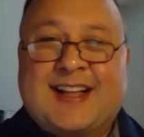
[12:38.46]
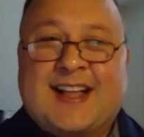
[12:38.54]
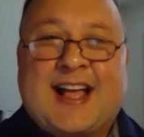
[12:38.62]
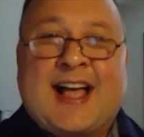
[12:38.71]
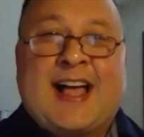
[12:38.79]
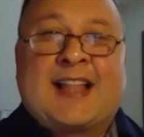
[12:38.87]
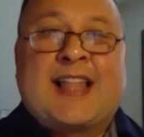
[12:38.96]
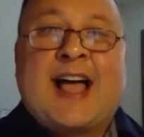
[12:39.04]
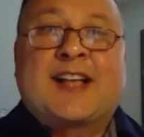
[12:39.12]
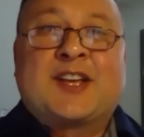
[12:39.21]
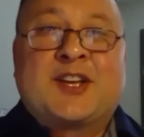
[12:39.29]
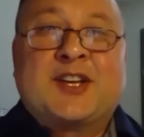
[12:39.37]
I
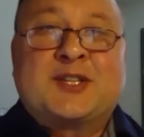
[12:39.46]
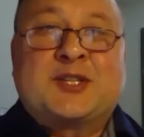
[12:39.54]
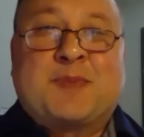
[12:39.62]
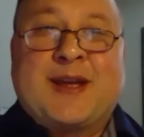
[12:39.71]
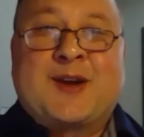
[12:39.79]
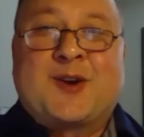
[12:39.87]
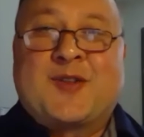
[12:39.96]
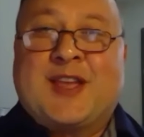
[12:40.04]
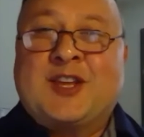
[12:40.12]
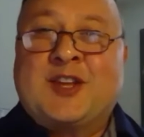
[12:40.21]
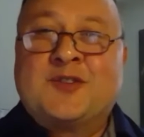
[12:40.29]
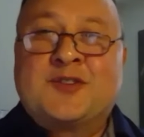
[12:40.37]
like a good speaker
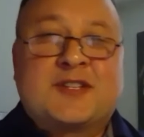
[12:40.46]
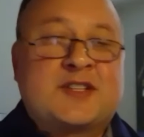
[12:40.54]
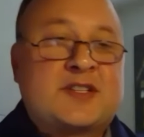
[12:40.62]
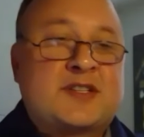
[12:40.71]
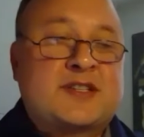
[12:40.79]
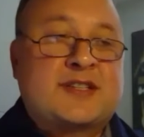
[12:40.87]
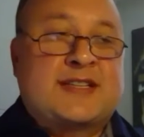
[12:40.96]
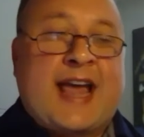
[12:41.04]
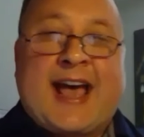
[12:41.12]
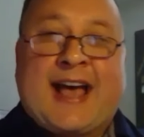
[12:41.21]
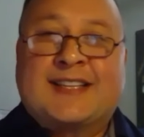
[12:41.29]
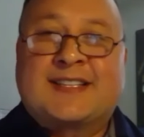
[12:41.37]
that uses
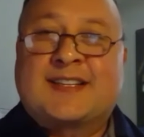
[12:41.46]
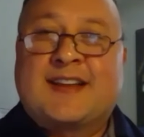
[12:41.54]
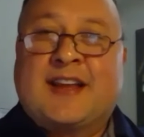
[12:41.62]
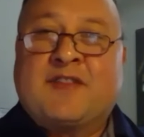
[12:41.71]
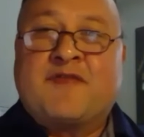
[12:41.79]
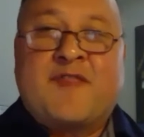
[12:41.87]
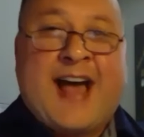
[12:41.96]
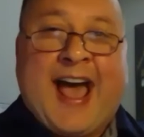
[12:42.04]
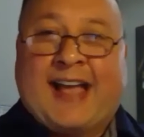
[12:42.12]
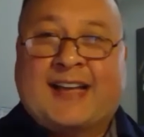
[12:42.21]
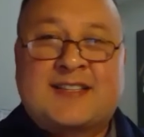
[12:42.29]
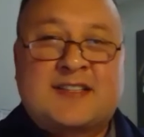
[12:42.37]
stats and
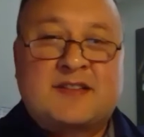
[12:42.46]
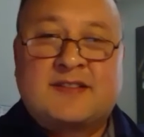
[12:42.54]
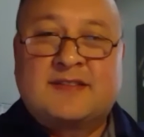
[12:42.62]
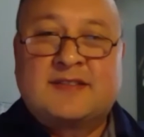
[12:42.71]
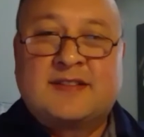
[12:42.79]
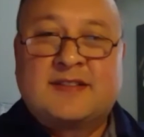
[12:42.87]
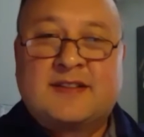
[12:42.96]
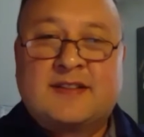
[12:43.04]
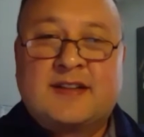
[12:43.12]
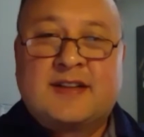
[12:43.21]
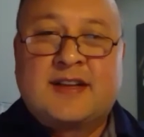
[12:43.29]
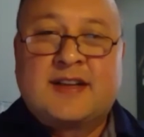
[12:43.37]
facts.
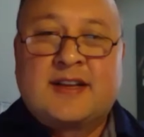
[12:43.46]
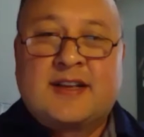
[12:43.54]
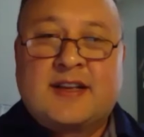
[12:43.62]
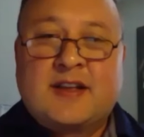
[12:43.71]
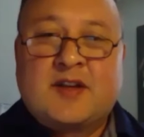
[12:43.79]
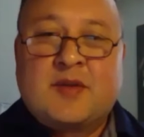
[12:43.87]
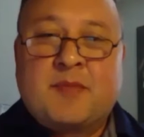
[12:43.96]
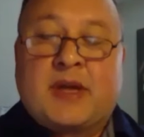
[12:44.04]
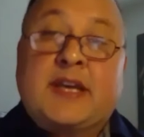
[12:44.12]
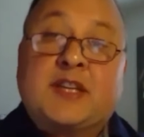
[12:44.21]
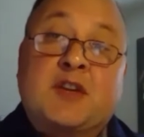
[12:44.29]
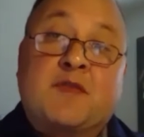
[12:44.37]

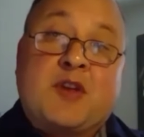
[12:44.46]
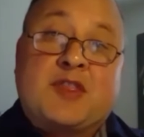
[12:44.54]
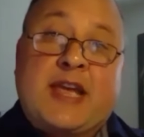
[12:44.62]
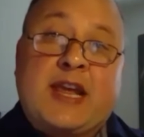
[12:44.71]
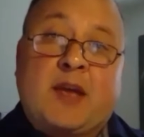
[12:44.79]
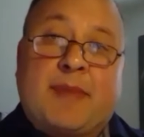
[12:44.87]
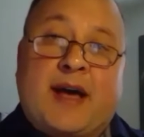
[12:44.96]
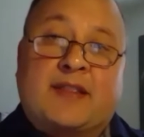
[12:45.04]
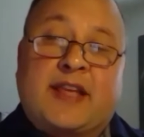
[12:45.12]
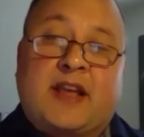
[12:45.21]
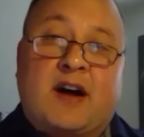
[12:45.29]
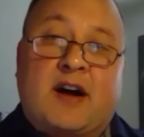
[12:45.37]
Because if you think
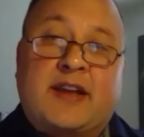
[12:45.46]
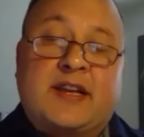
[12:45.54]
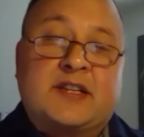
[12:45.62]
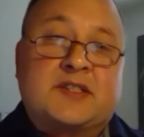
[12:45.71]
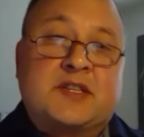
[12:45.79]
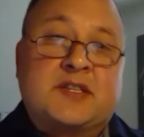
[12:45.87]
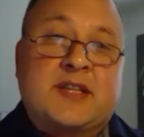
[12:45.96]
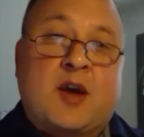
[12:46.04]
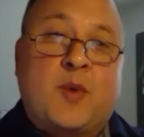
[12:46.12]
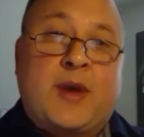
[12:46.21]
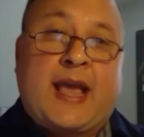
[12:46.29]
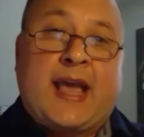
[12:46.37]
about the audiences
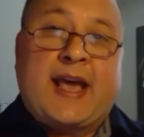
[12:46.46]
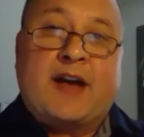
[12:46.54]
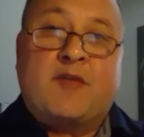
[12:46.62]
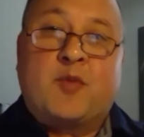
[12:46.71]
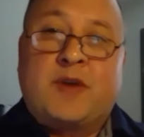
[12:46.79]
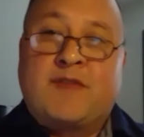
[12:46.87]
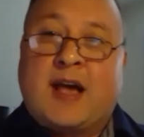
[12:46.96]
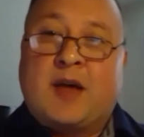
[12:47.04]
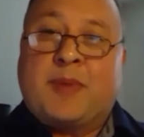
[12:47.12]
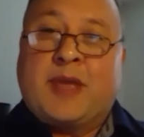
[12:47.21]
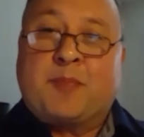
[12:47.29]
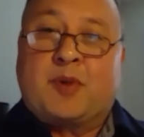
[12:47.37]
that we've
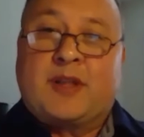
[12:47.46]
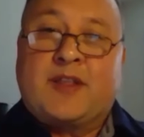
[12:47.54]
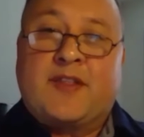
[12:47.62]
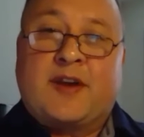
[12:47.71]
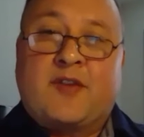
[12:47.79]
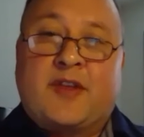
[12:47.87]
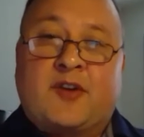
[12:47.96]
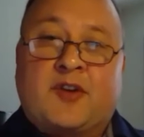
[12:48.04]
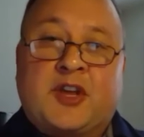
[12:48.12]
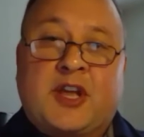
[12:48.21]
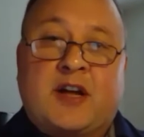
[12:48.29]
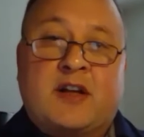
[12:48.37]
got people in there that are
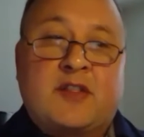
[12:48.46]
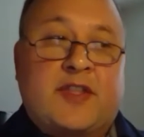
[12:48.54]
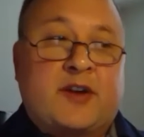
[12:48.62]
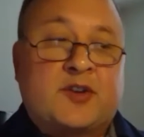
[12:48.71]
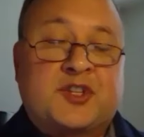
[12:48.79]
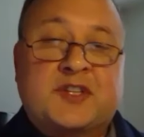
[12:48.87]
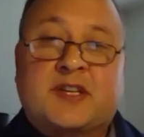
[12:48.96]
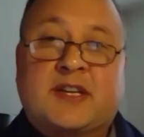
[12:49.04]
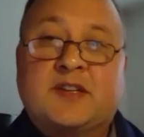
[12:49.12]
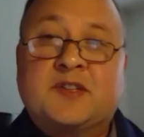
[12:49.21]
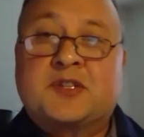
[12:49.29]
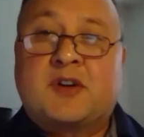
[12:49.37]
young, that are just
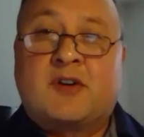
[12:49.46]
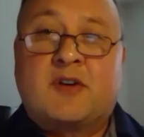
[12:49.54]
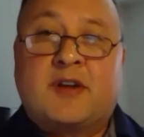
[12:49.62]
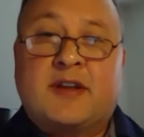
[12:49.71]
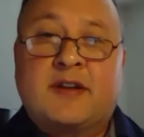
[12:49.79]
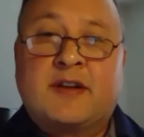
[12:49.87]
getting started.